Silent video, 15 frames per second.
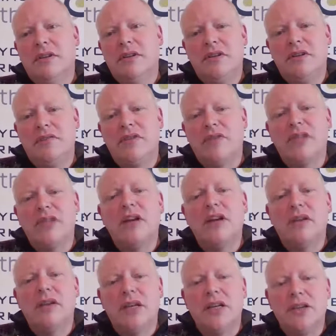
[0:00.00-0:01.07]
That means you have a very
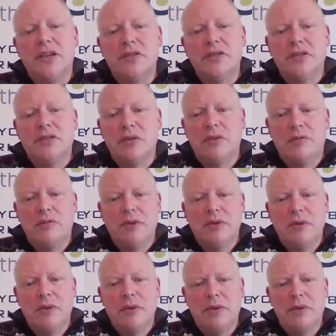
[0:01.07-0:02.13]
targeted user group
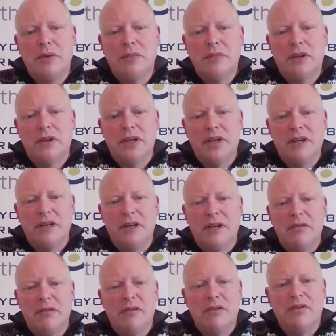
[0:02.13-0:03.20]
for your website. You don't
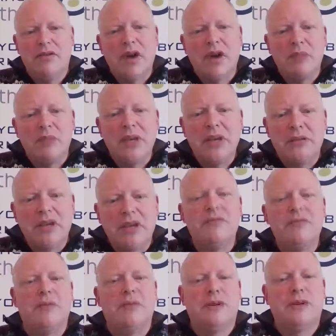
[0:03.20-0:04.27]
try and appeal to
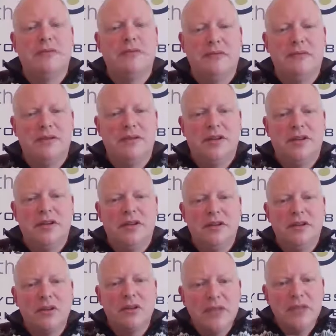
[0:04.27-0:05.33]
everyone.
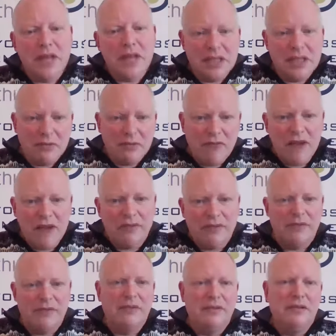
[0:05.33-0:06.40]
Content has to be
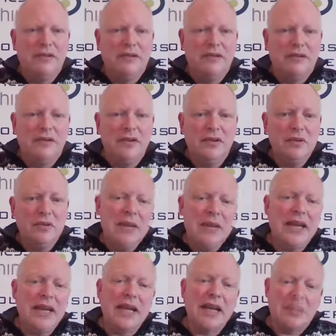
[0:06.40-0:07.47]
relevant.
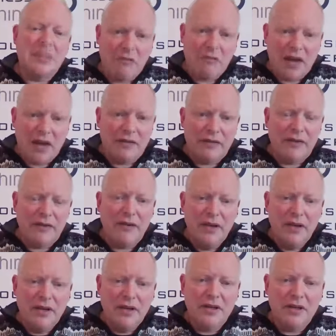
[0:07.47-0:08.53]
Usability has to be relevant
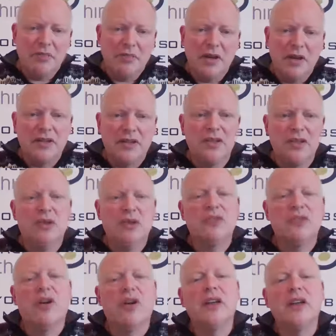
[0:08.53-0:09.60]
to the person
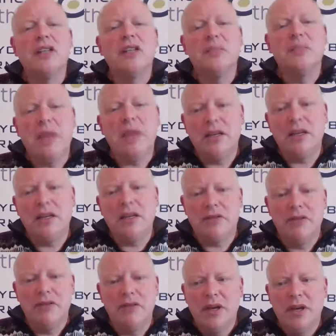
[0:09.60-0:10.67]
you are trying to speak
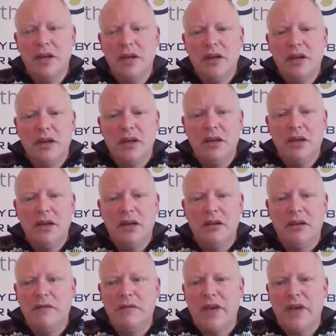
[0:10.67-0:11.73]
to.
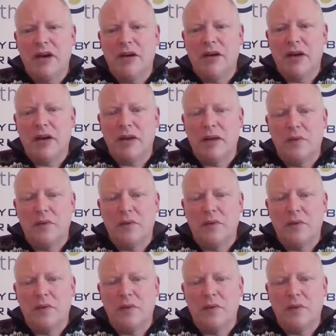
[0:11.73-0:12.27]
If they are,